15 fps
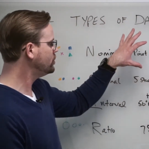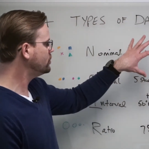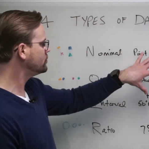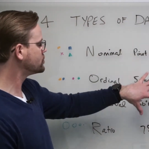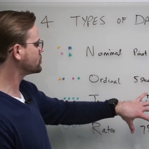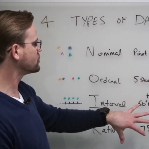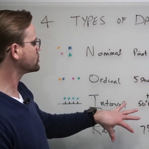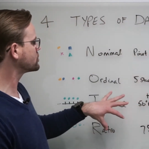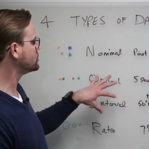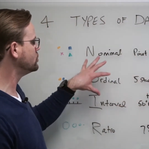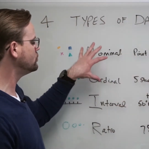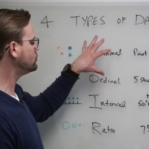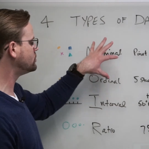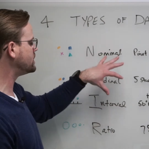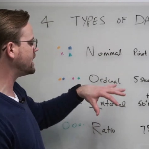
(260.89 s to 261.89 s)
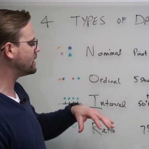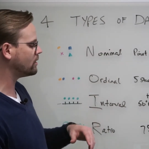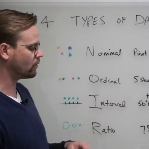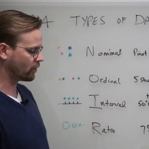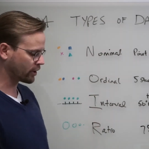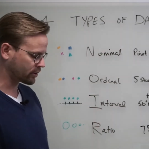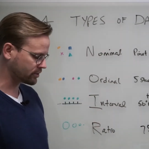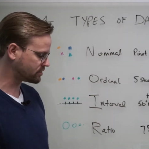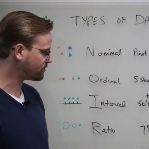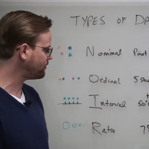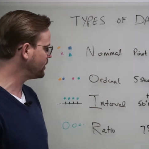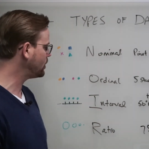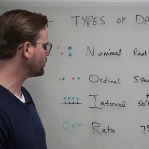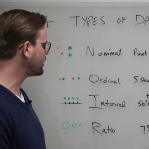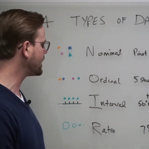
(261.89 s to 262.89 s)
users, new data workers
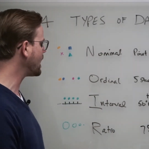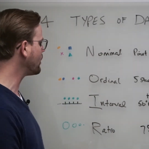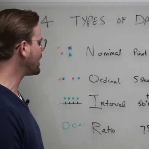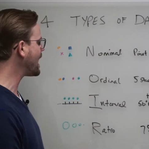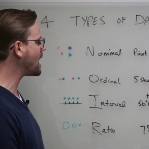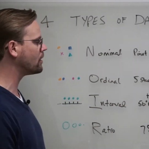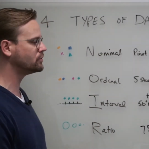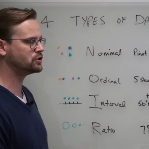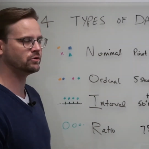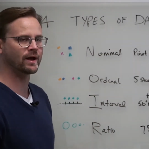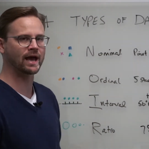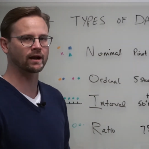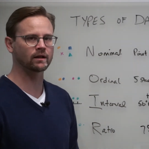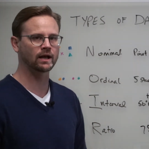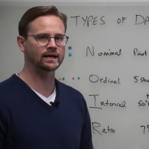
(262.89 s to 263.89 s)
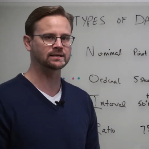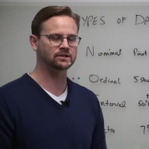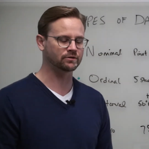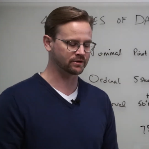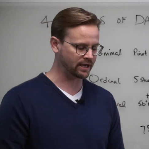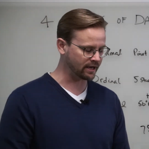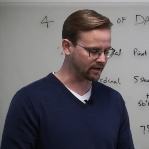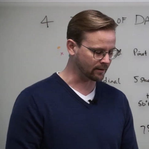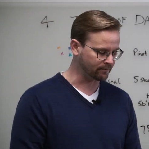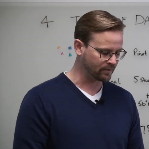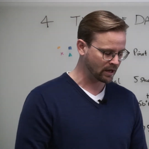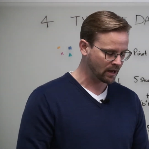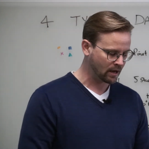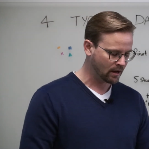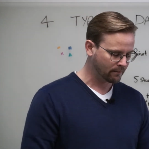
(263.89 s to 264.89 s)
figuring out how to analyze their data.
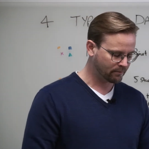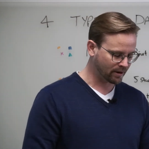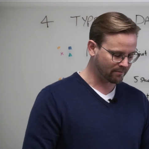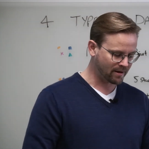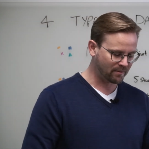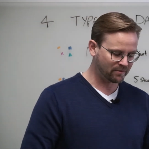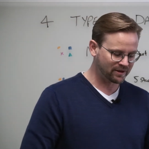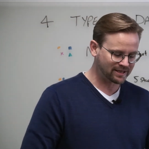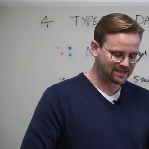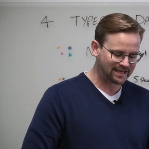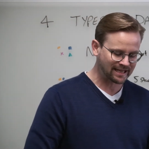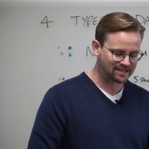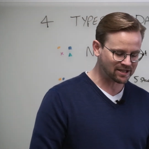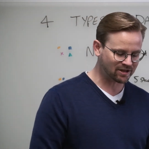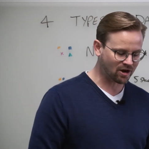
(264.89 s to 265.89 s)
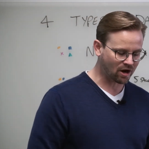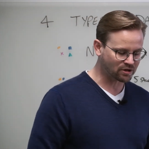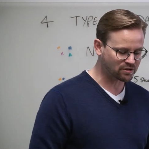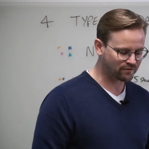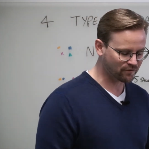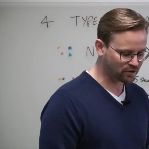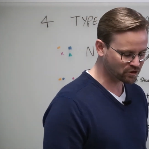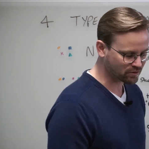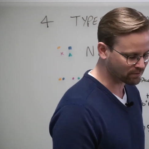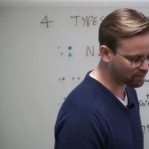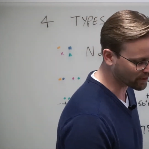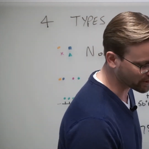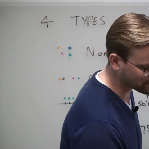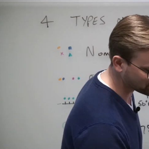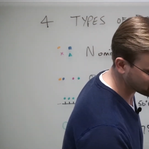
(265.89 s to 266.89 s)
But remember, this gets to the controversial
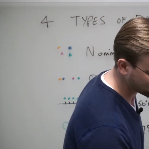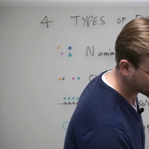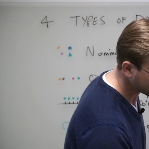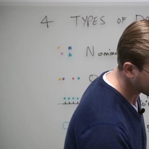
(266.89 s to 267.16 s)
part.